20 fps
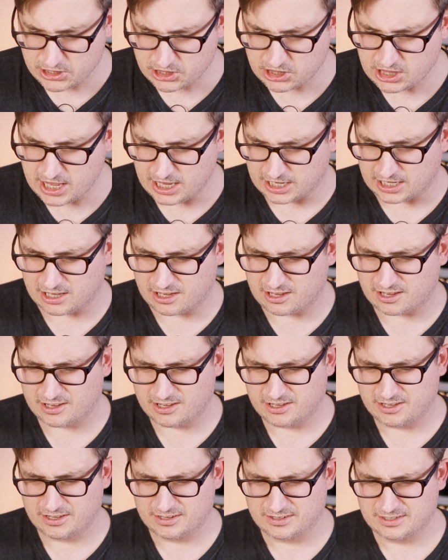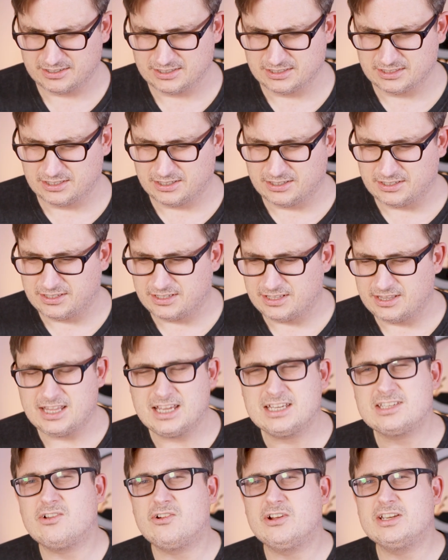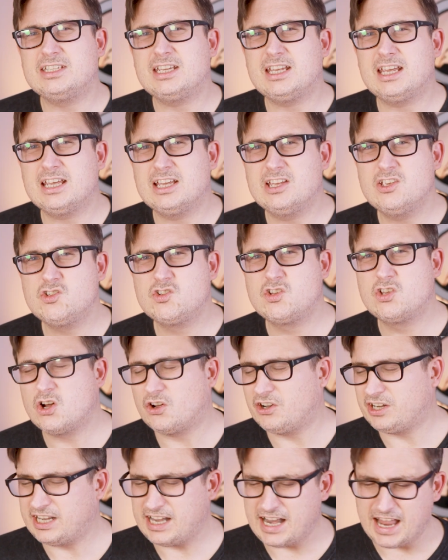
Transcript: I think this idea has got